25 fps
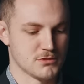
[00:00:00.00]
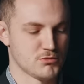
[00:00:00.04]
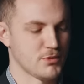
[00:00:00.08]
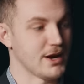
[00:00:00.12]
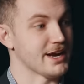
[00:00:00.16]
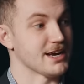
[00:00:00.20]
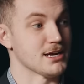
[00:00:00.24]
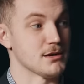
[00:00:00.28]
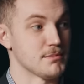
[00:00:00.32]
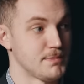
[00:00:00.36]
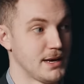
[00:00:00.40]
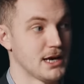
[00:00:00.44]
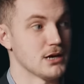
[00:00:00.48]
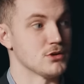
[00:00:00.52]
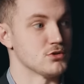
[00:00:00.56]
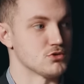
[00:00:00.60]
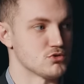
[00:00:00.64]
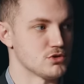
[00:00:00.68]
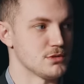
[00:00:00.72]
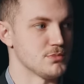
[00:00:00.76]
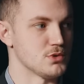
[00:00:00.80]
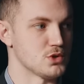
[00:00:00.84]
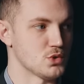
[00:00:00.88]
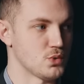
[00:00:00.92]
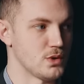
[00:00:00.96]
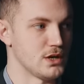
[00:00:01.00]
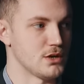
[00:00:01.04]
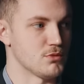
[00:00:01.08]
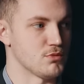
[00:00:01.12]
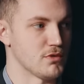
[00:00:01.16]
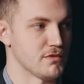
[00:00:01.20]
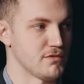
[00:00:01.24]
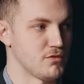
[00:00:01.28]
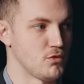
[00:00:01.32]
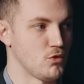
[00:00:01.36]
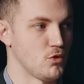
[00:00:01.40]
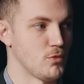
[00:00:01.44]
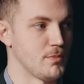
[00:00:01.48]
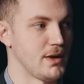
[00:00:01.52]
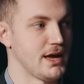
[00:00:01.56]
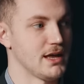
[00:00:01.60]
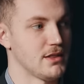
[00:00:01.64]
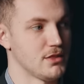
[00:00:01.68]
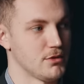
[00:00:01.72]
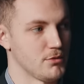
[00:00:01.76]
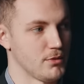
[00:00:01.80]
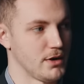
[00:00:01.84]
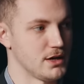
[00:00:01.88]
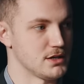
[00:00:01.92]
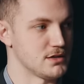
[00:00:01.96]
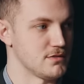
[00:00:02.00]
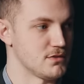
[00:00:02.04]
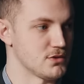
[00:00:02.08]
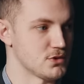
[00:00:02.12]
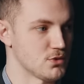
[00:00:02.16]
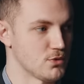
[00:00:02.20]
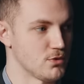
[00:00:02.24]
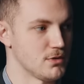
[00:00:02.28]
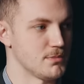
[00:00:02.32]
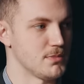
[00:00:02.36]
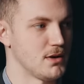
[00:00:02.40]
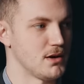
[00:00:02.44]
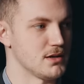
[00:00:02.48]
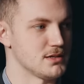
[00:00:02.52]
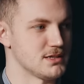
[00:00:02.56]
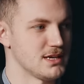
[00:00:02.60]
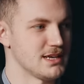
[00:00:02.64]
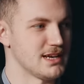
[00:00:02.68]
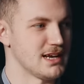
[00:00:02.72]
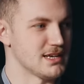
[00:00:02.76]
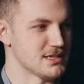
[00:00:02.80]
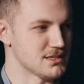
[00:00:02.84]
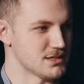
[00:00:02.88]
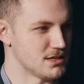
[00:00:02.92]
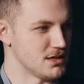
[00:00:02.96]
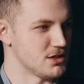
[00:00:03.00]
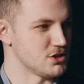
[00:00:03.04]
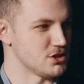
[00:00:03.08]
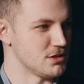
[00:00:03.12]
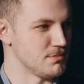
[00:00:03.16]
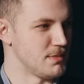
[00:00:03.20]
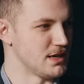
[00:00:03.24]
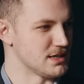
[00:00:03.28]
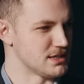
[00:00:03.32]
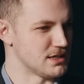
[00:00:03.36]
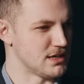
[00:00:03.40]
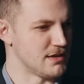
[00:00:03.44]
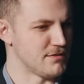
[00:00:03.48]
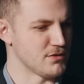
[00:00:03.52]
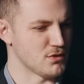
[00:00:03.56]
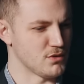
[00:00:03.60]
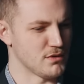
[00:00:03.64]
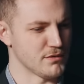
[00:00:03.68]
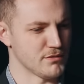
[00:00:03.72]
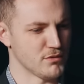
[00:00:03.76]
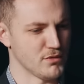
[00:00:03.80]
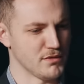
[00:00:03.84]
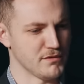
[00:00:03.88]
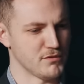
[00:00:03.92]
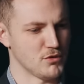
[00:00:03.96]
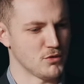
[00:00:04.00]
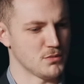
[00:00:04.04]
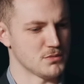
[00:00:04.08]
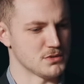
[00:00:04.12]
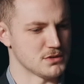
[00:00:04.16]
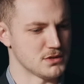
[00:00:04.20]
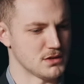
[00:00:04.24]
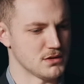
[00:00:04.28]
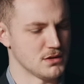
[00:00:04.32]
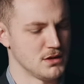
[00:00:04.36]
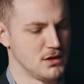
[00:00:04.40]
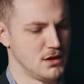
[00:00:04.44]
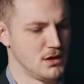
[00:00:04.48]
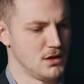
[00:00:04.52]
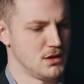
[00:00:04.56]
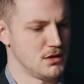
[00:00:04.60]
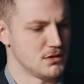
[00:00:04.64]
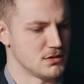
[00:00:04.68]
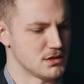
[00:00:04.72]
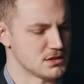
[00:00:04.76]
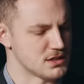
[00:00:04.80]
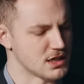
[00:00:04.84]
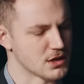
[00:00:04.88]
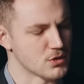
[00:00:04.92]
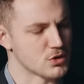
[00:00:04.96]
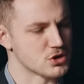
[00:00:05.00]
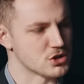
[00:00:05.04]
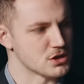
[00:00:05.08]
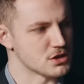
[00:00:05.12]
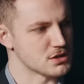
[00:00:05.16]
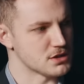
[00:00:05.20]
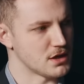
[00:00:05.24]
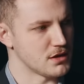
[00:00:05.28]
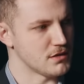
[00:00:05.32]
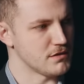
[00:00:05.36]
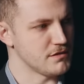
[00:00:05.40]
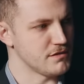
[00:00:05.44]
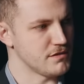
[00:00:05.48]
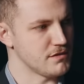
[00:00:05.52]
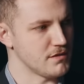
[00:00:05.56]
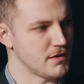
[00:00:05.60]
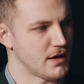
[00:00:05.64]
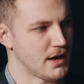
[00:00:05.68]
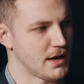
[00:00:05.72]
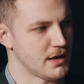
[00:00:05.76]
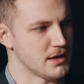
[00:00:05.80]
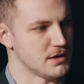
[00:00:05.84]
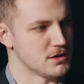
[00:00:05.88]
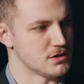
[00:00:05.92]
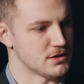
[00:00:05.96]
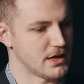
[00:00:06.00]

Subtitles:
a ragged boundary between Reform and the right of the Tory party. And as such, it makes it difficult for Reform to distinguish itself and